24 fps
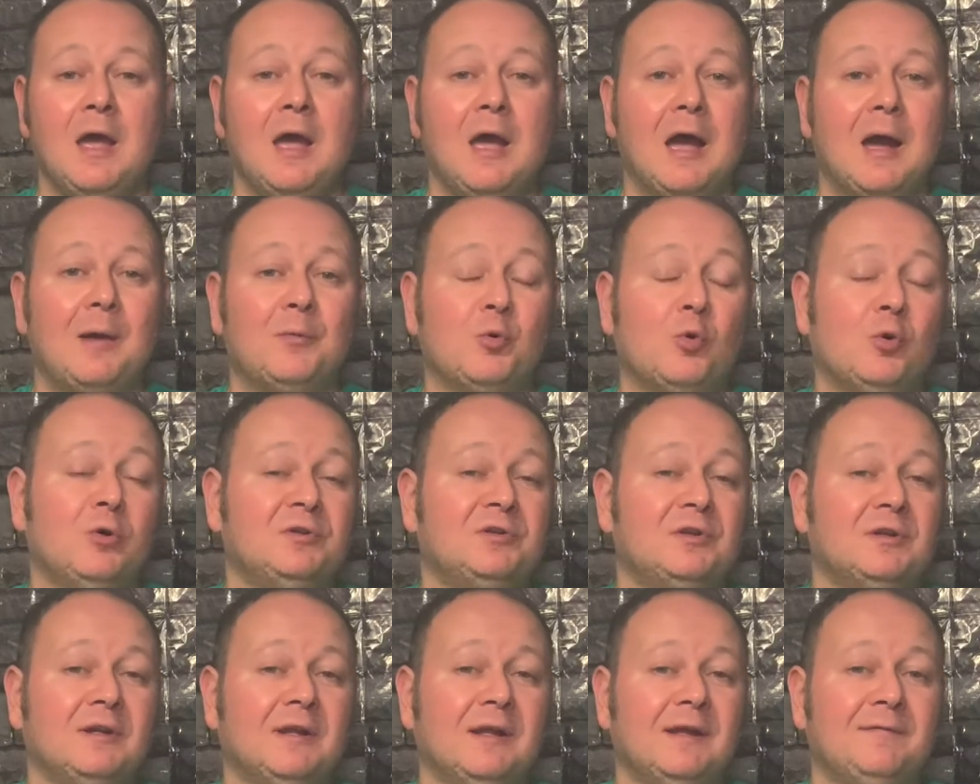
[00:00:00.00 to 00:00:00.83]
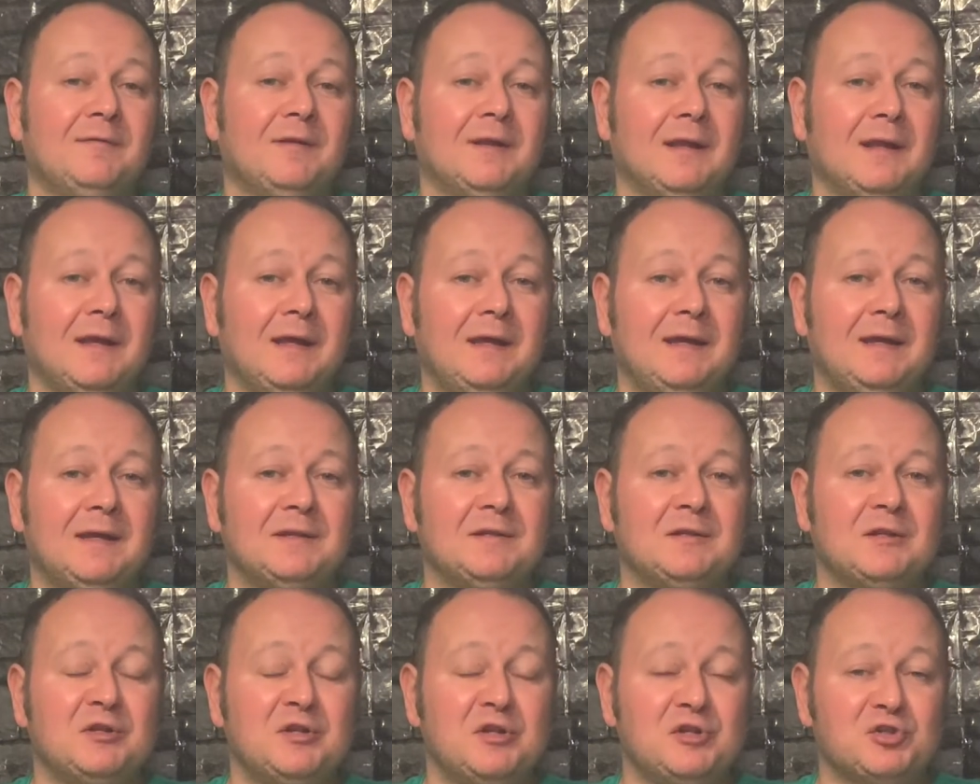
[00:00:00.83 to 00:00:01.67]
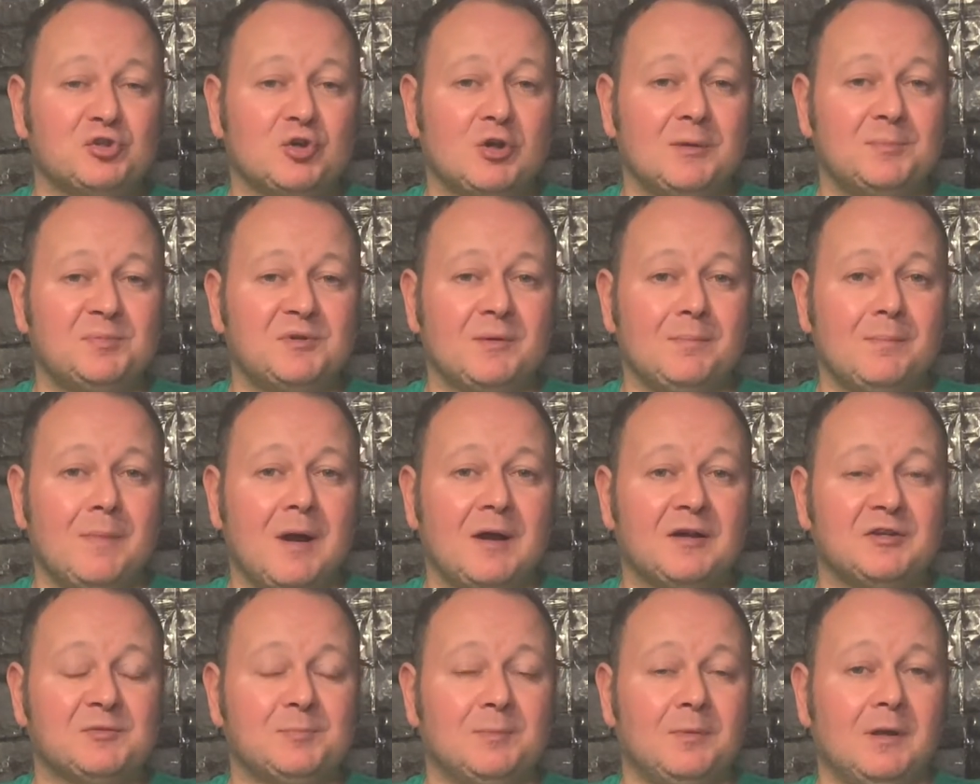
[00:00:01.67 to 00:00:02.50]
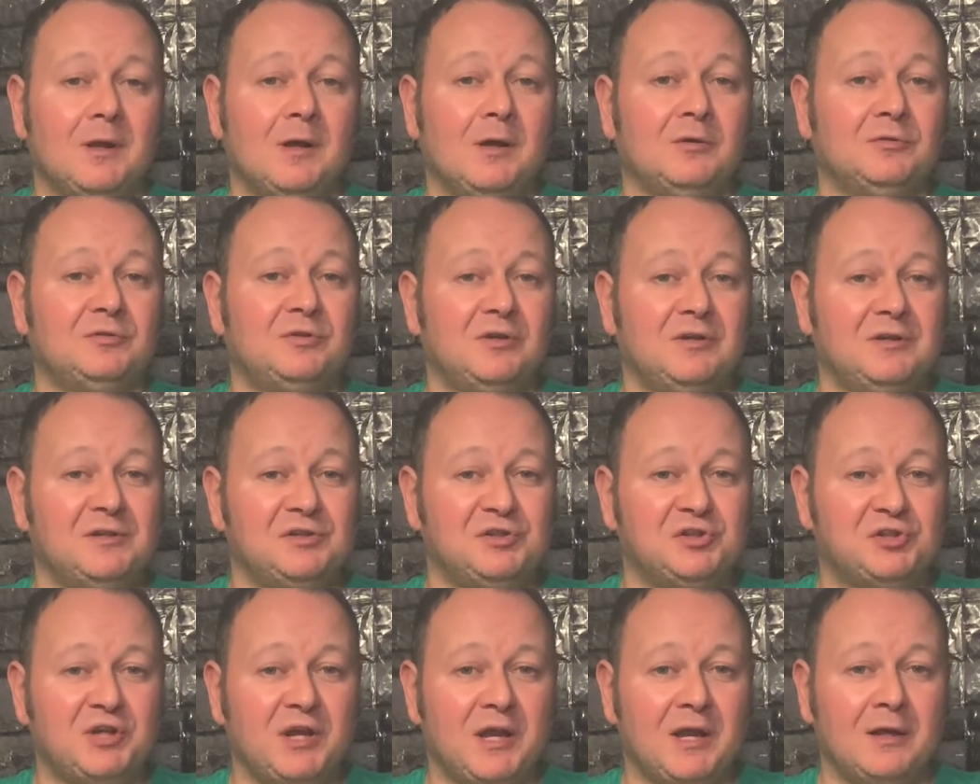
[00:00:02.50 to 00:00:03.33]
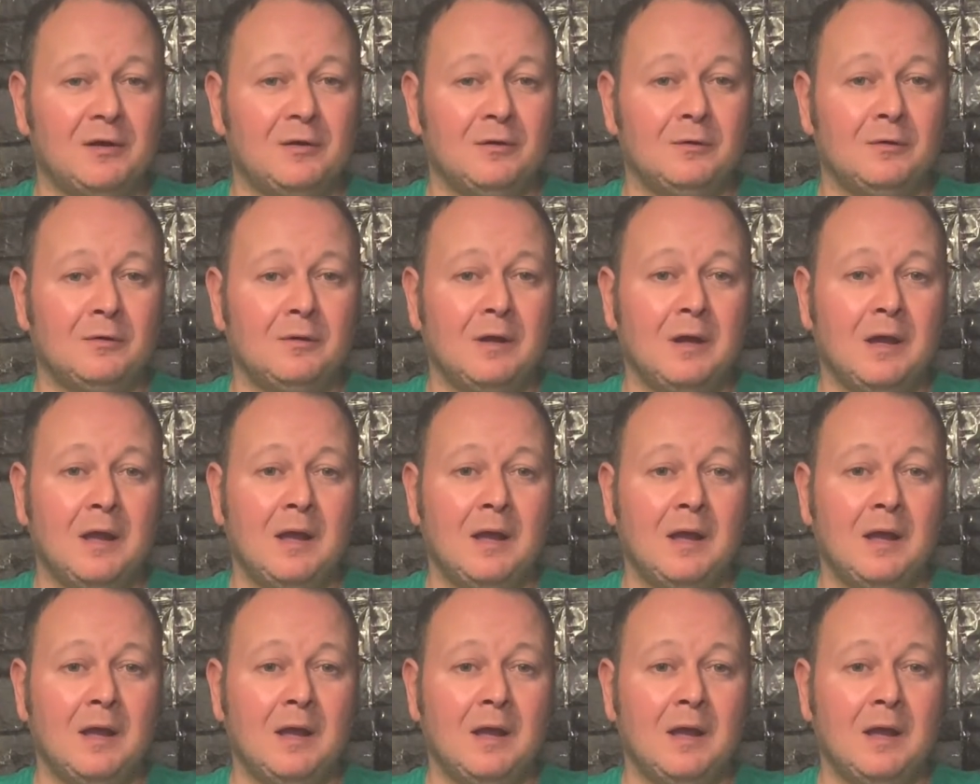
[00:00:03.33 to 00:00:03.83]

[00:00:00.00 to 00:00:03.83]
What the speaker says: I'm going to leave a link in the description box below to his channel.